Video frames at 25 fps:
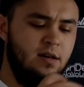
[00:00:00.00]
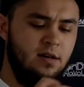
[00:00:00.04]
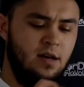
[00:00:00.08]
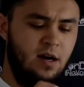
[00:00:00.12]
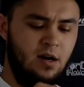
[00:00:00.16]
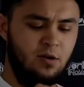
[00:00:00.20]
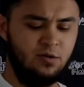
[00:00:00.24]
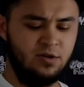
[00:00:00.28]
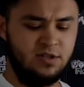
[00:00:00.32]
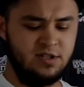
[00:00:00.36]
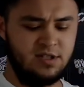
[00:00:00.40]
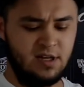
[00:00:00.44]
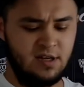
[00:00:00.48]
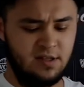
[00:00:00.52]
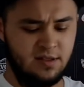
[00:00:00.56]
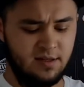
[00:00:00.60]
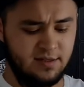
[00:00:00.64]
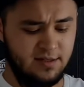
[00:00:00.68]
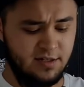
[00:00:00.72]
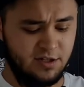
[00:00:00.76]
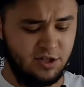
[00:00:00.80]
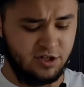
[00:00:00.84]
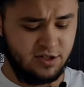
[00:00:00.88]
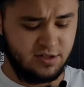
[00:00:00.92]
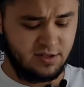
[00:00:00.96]
I would say the
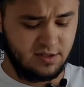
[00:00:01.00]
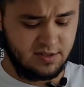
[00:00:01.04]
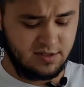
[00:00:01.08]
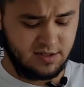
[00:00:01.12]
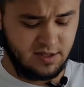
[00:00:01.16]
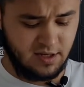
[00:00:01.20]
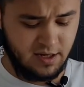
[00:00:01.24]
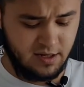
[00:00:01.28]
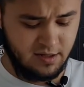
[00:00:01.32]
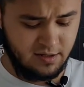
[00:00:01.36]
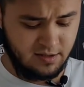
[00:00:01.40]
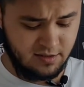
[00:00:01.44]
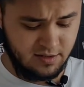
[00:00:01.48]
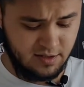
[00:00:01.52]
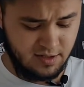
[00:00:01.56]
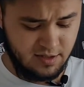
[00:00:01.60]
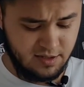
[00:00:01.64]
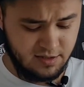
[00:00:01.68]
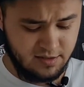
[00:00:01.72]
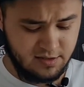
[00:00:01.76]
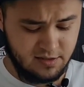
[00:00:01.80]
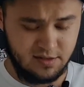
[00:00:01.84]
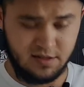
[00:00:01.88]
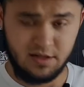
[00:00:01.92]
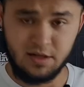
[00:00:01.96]
digital scale
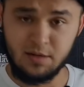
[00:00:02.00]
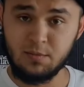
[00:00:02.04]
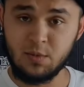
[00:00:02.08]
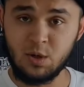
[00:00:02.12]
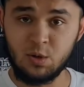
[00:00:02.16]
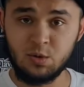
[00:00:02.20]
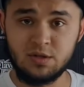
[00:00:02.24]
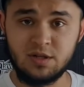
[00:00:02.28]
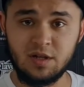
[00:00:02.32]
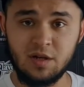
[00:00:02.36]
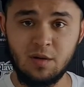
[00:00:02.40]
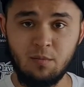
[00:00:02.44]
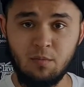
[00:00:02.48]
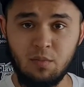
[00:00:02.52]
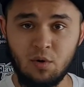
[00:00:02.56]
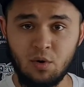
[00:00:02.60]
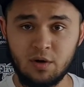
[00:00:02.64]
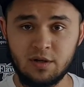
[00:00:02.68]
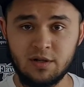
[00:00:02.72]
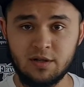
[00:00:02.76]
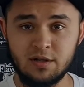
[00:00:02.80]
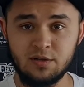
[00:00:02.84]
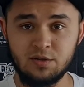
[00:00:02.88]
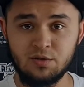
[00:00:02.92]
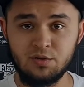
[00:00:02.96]
is the most
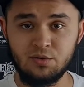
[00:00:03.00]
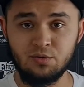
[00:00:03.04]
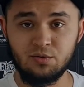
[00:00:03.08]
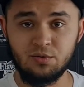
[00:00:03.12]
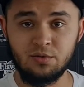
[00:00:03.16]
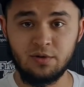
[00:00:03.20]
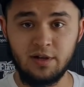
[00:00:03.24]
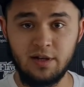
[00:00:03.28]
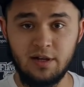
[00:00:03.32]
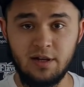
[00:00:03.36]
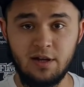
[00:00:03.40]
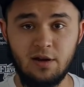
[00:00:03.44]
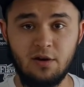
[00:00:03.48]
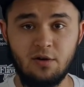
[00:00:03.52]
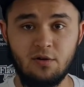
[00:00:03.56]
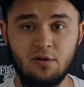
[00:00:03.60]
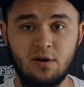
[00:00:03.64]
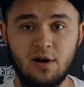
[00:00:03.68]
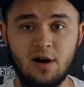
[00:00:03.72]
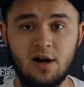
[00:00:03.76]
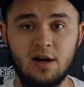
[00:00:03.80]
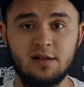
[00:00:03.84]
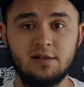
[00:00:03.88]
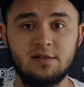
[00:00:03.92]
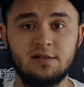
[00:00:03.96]
important tool in
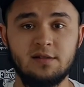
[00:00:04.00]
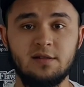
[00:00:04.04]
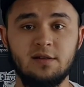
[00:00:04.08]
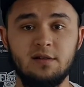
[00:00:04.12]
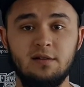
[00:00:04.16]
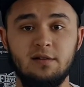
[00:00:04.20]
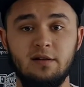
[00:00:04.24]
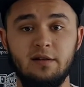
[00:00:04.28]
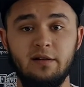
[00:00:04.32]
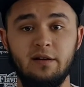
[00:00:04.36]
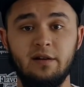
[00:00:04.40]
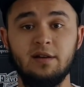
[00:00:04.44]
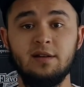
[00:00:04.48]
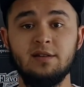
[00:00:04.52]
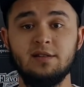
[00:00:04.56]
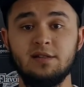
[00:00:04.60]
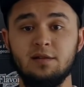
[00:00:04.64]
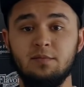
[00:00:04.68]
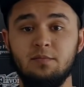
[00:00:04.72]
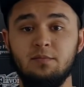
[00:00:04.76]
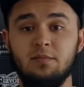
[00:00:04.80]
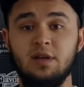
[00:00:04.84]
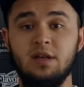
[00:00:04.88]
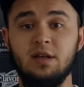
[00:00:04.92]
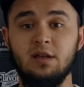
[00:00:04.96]
your arsenal.
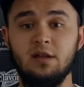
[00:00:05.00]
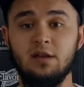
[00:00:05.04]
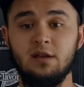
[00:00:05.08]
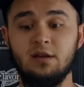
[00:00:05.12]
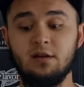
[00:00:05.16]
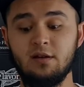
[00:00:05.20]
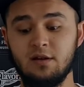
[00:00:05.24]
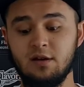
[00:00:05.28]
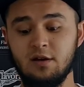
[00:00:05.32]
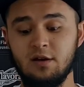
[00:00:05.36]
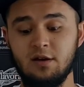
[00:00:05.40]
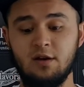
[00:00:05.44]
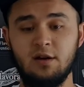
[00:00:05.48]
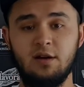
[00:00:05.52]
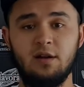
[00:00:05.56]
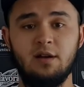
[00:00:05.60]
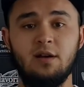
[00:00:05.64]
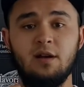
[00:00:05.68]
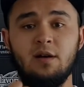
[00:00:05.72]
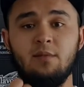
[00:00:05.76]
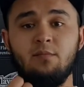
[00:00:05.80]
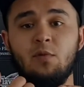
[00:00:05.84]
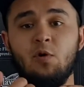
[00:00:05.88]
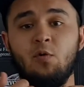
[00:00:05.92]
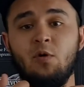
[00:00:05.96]
Reason being,
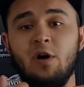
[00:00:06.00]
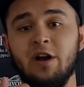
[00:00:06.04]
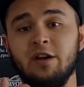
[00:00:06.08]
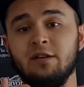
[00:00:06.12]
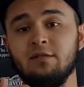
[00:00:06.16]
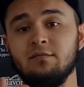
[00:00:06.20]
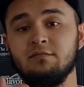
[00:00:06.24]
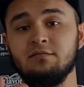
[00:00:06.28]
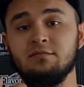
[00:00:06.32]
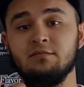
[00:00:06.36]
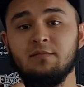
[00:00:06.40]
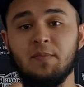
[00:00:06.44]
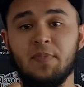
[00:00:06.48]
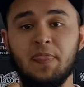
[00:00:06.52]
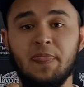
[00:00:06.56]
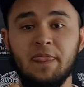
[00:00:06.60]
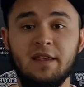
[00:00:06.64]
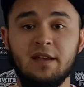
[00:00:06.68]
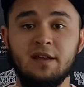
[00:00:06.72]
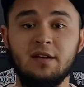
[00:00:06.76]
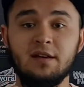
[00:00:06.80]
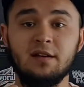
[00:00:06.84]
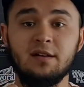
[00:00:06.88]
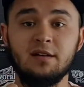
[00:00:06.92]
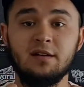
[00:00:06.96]
number 1,
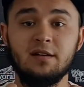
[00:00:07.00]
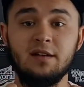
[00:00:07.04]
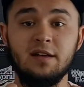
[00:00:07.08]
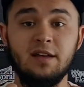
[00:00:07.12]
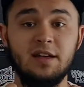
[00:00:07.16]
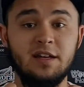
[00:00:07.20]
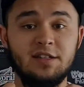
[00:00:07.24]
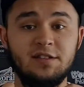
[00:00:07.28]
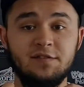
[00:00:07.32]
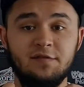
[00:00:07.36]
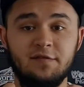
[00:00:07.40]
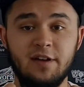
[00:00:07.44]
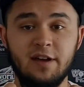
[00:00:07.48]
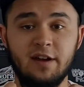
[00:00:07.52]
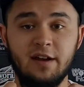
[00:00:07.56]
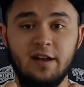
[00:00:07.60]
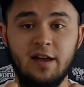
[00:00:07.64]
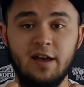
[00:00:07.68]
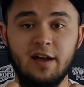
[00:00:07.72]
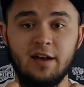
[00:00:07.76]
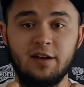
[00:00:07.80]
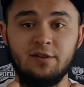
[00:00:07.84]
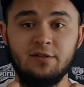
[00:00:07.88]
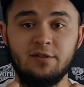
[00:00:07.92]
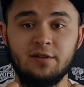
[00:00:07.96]
it's
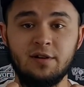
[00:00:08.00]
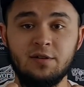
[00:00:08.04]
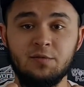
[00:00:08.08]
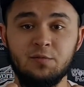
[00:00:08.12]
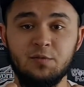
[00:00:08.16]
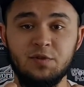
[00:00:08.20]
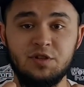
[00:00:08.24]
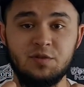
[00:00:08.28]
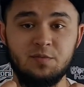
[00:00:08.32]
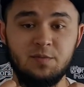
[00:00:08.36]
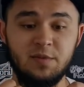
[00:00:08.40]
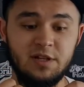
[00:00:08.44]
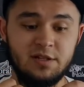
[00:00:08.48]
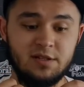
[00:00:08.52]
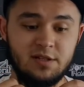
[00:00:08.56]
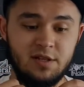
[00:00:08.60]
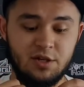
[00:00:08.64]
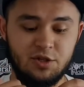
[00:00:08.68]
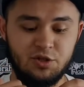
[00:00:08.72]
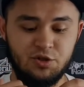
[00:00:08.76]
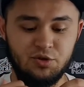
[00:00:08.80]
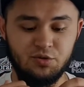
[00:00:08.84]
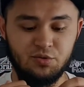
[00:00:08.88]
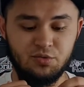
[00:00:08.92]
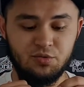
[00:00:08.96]
very accurate, which means
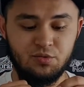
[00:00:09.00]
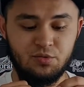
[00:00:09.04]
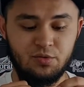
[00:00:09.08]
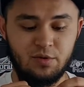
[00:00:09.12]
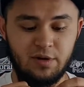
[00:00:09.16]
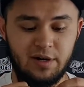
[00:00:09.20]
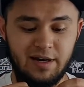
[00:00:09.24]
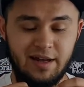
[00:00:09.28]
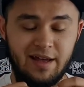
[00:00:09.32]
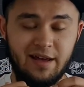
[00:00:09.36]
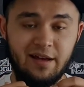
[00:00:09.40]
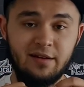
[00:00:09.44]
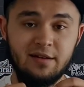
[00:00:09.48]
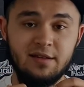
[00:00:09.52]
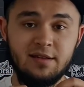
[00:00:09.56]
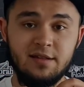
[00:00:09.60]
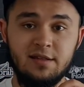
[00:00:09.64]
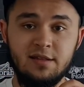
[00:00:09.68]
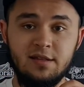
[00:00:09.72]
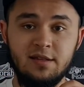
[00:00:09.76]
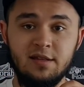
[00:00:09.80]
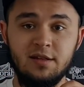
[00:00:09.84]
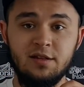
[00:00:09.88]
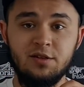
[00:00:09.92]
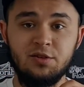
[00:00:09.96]
that you
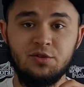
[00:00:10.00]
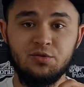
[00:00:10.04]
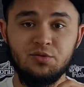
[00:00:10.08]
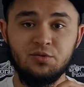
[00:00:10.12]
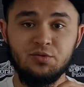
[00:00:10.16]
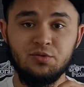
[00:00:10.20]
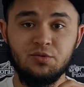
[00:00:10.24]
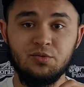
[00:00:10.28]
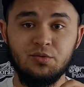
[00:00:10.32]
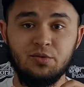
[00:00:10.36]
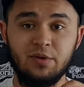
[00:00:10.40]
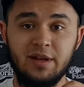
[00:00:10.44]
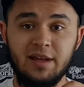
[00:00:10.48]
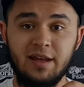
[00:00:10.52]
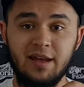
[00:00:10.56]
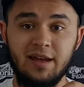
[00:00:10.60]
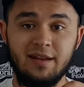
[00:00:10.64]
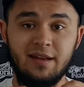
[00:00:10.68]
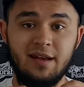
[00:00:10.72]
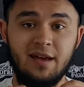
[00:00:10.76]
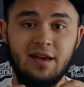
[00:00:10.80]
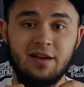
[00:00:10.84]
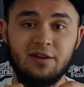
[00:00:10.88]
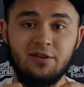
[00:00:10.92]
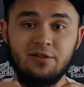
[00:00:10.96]
guaranteed to
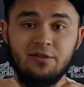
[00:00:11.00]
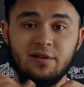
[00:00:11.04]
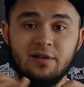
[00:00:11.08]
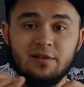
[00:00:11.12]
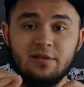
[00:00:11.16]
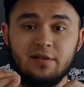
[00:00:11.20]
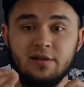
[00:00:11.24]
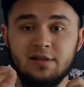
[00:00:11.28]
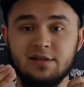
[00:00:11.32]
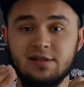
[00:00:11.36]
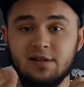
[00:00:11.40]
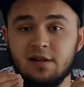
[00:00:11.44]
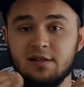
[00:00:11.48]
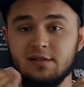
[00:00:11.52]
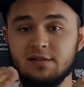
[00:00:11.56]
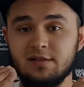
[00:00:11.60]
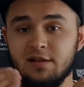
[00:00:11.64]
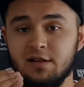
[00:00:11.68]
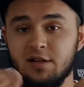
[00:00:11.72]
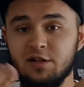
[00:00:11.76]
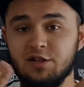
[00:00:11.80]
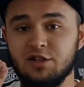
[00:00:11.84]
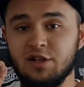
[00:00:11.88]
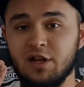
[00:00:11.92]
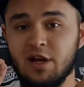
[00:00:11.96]
get accurate results
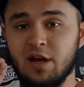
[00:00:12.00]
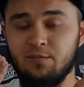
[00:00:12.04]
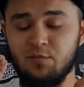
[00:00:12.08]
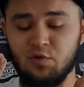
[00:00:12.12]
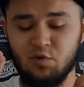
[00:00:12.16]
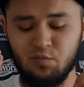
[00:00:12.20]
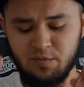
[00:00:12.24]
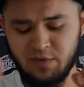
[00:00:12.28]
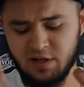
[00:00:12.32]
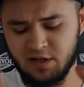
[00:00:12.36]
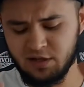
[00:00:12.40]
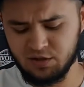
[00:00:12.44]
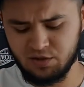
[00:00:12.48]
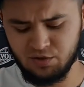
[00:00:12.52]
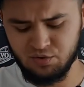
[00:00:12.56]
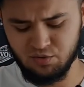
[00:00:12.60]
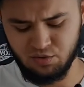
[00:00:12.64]
each time you mix.